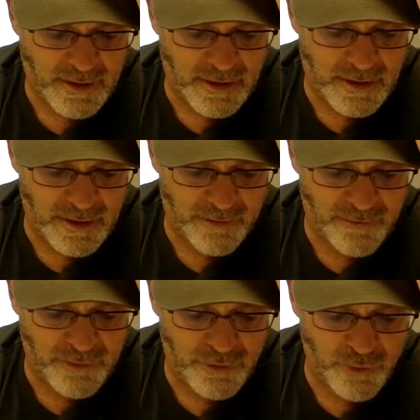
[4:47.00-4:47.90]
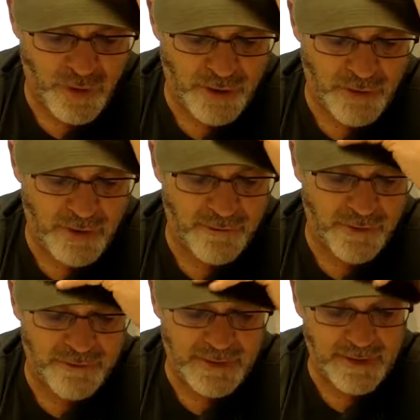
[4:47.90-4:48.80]

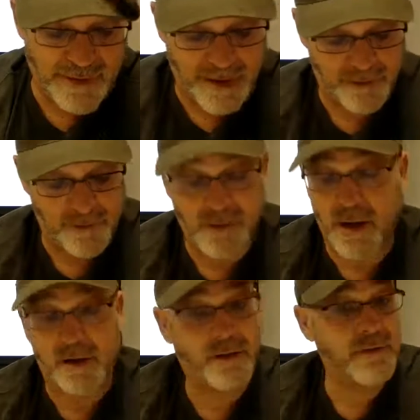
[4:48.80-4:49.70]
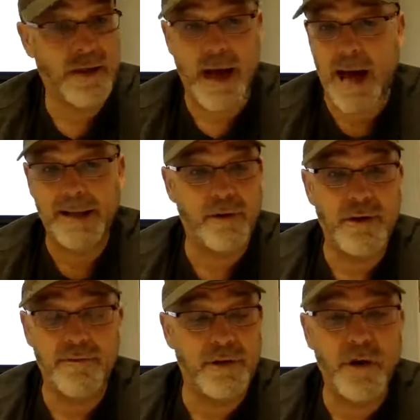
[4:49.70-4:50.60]
$250,000. Now, I
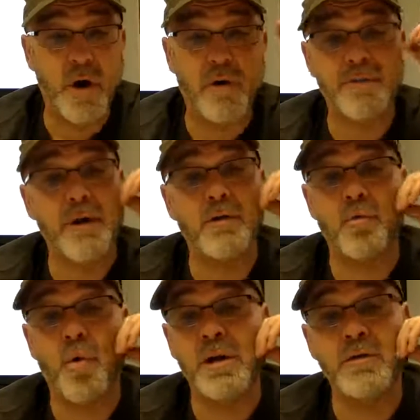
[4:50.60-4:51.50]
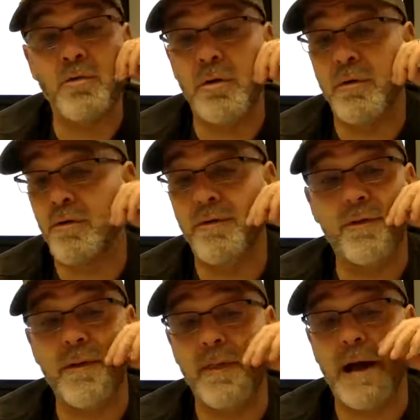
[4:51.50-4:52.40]
don't even know if there's one
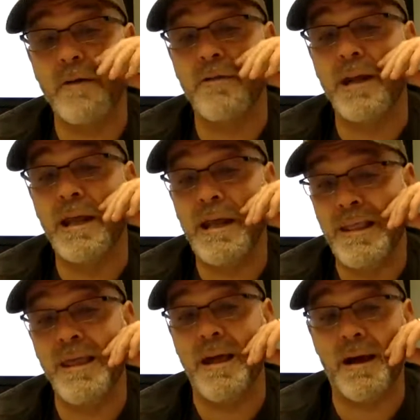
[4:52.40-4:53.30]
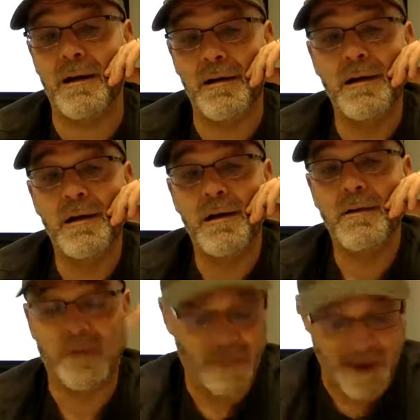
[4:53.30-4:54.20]
$250,000 in there.
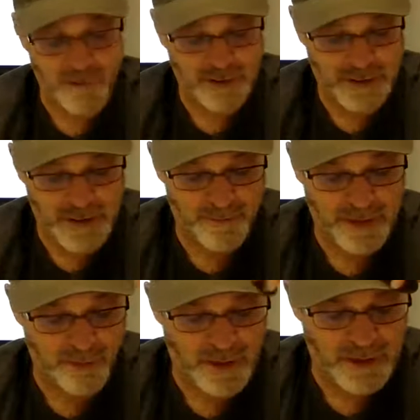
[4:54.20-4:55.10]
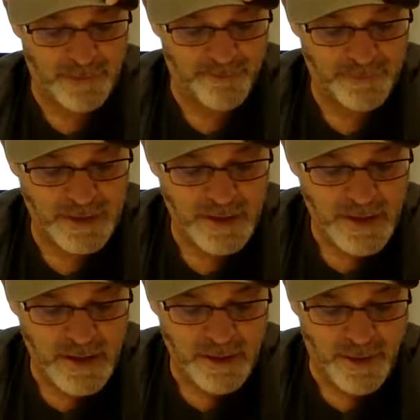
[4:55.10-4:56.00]
So that one can't be right.
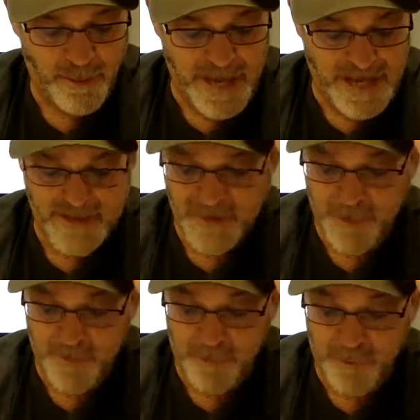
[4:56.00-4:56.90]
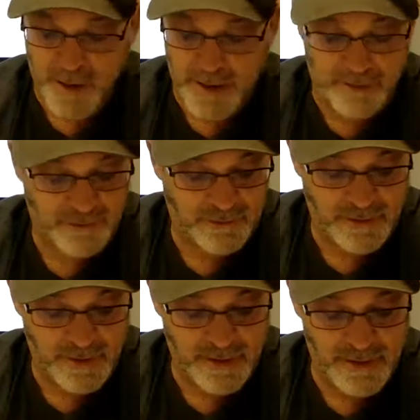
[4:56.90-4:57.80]
The maximum
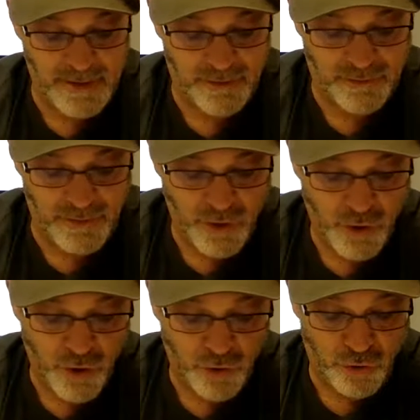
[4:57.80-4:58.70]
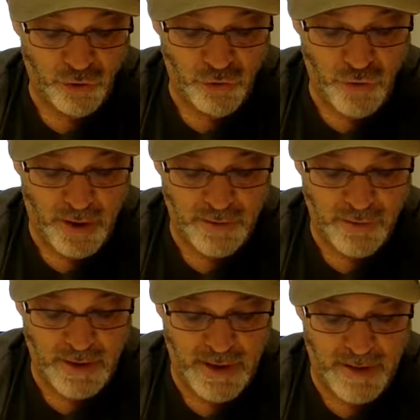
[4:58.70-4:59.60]
price is
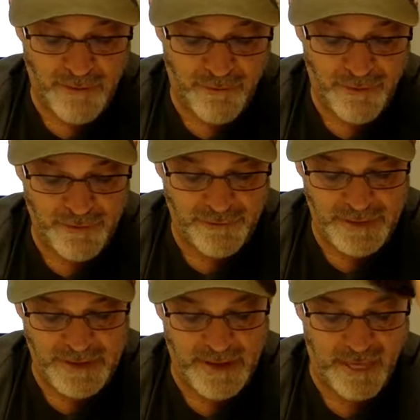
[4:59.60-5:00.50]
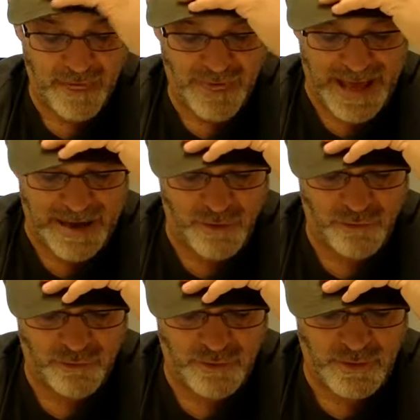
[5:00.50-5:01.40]

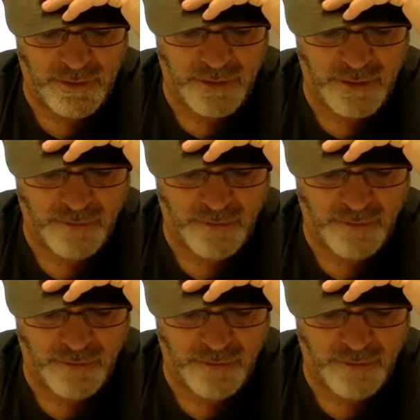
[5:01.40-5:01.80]
$250,000